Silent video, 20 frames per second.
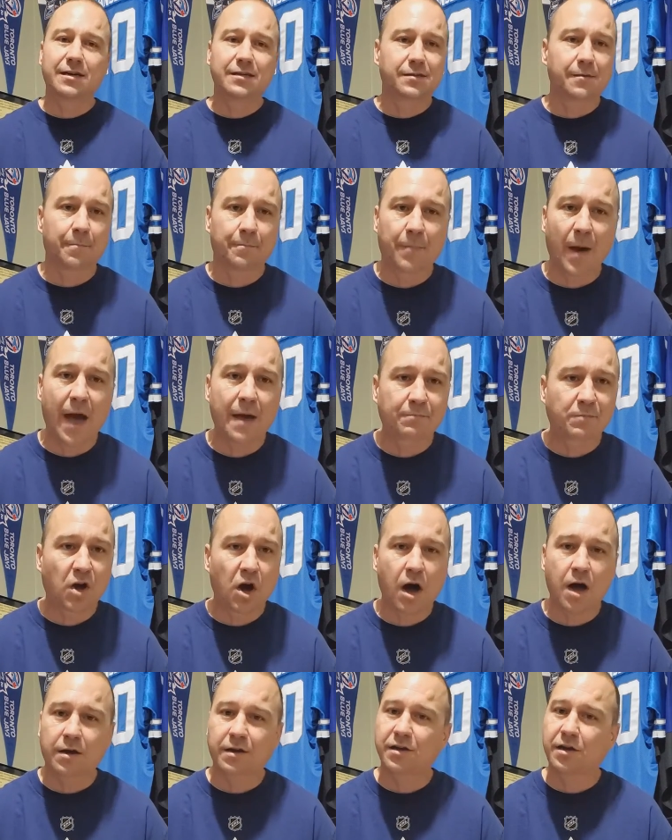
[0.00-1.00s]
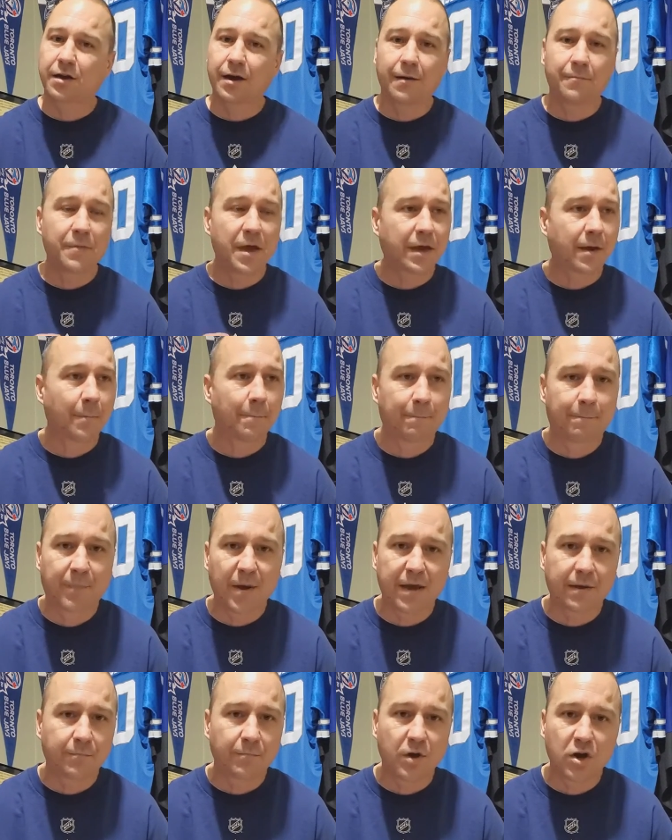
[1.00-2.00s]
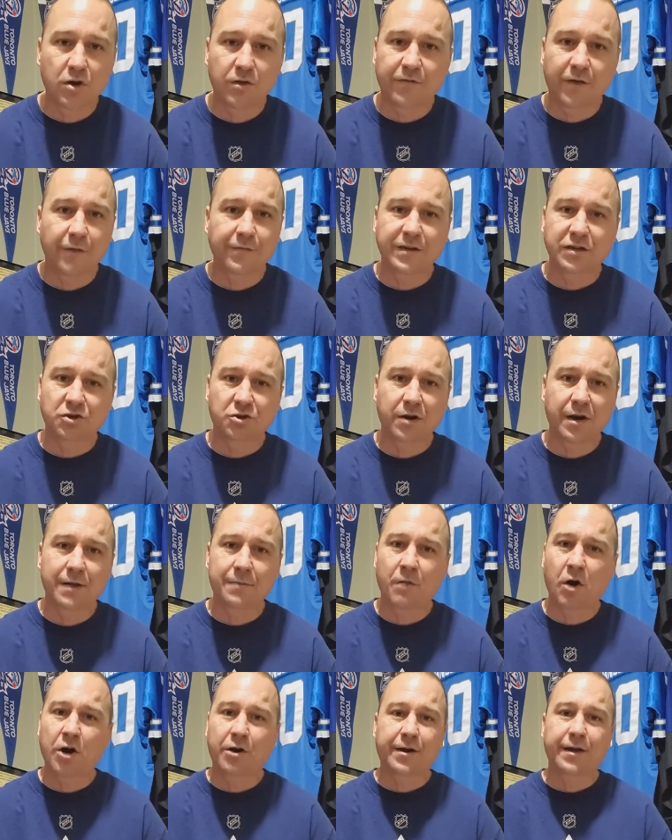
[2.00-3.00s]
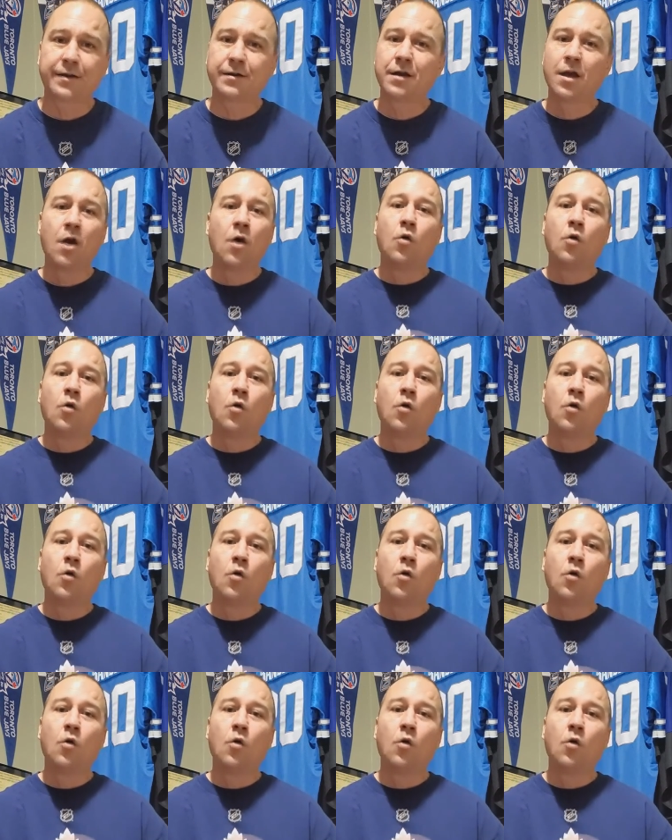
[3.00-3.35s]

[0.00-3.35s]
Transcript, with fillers: Is it Babcock? You're going to make a big move on the trade market.